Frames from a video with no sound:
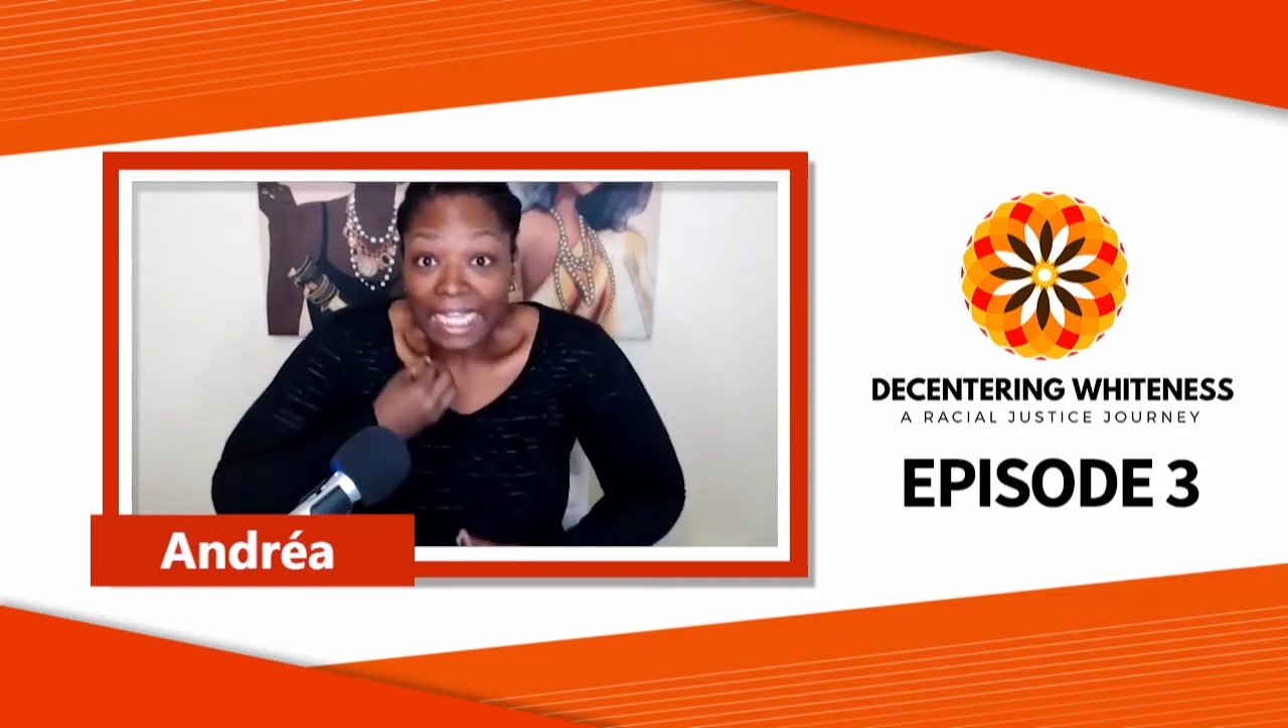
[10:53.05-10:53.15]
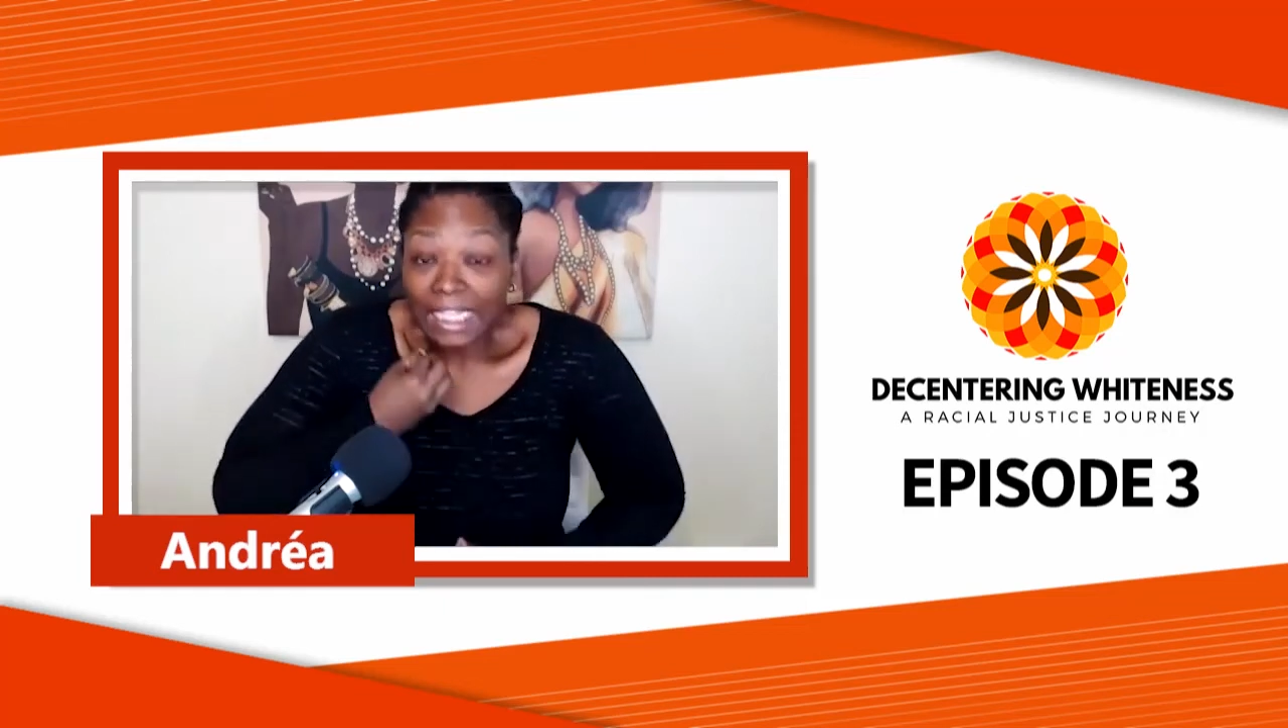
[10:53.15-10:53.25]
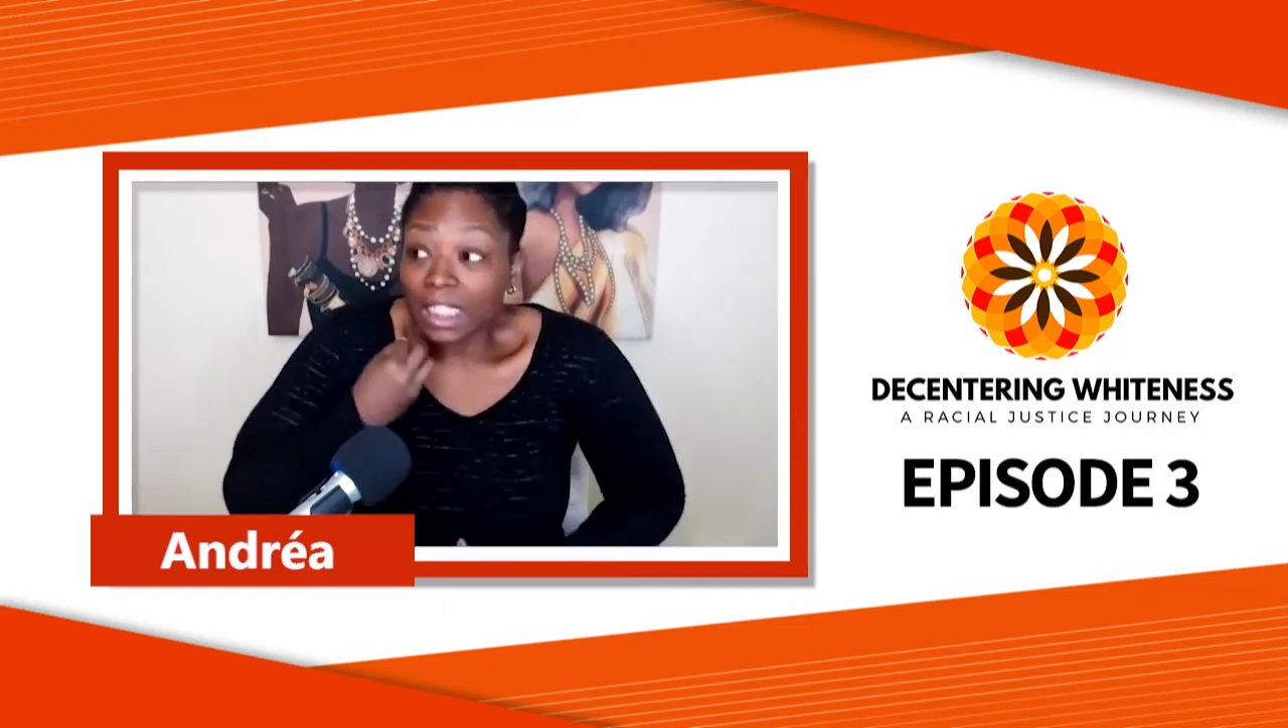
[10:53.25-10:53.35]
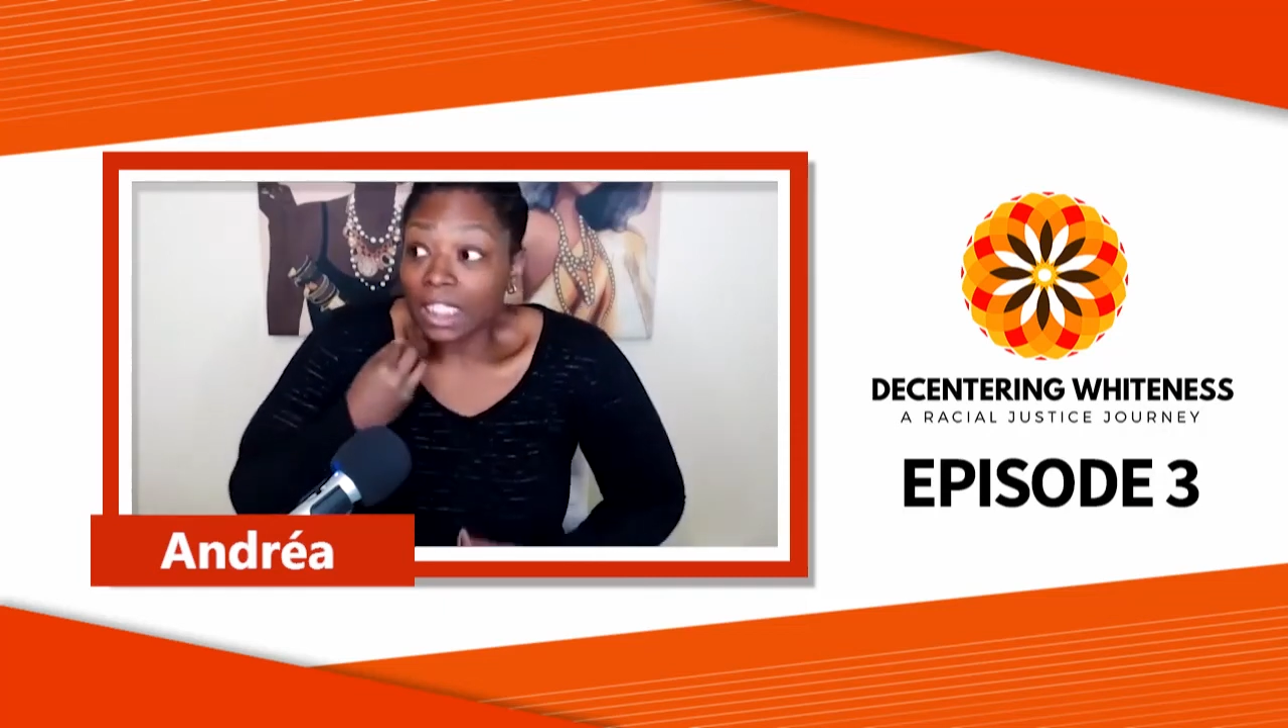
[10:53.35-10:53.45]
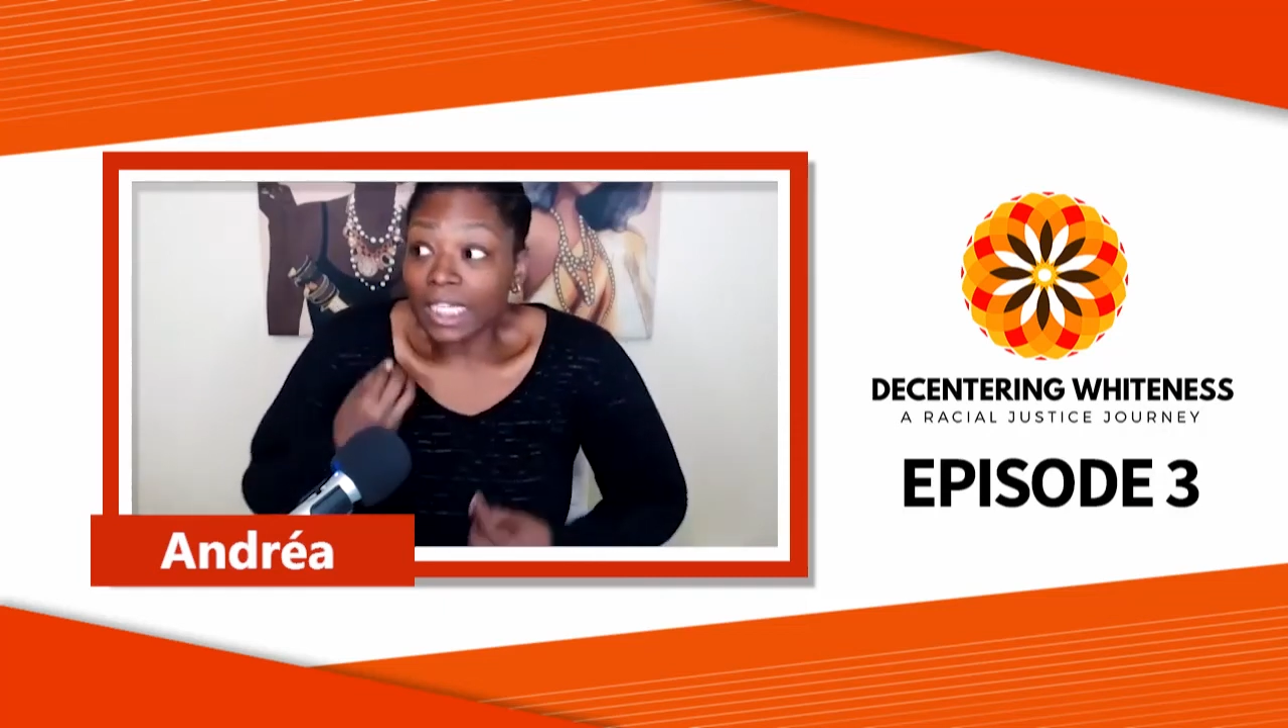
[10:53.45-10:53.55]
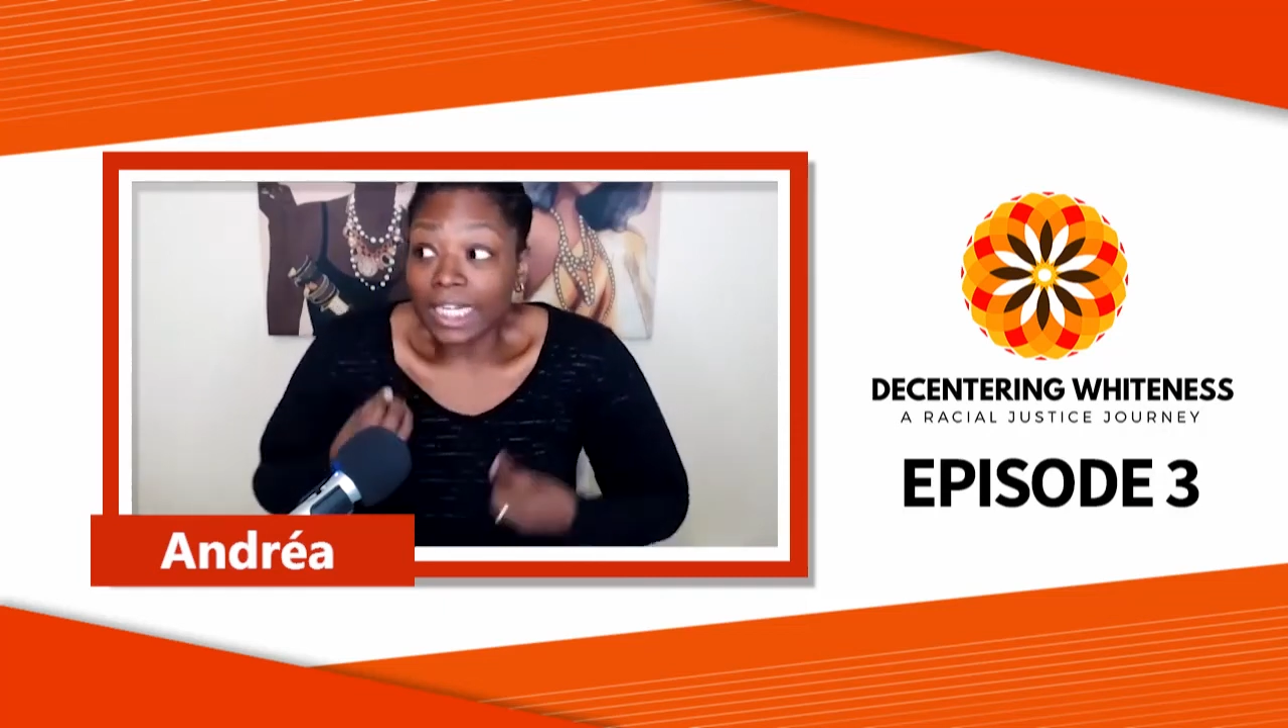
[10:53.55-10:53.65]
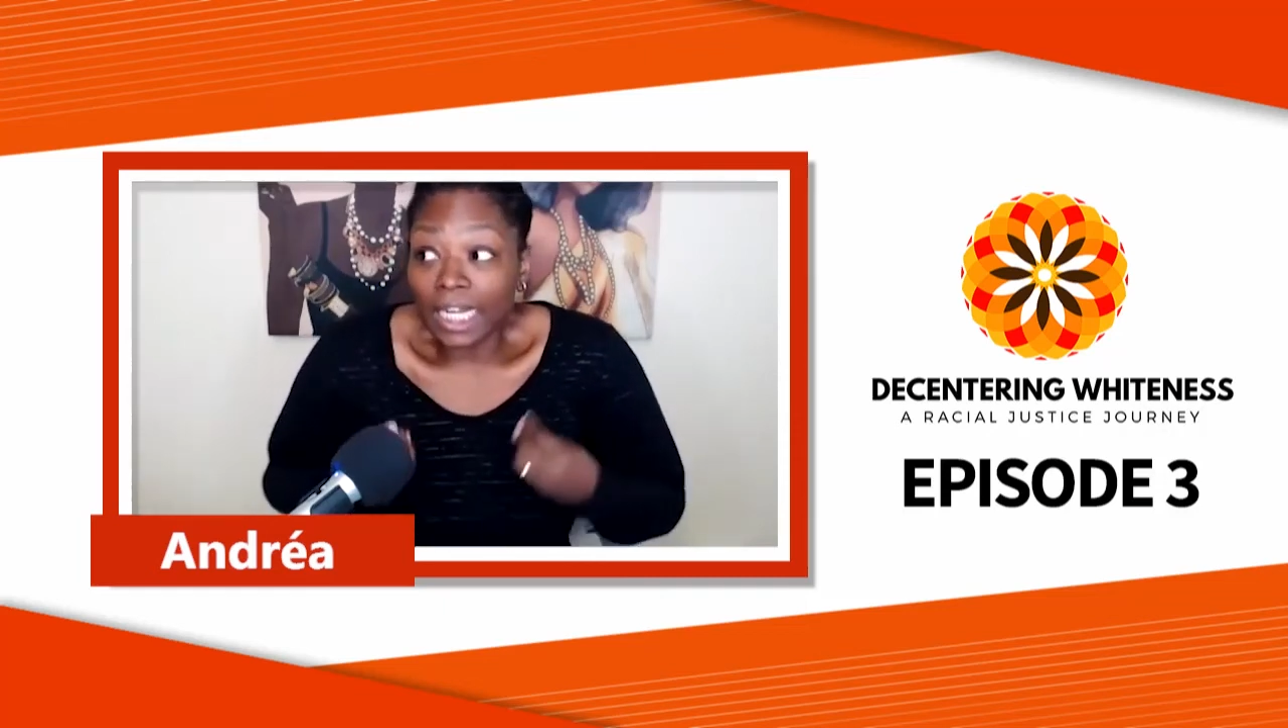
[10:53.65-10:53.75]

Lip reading: lit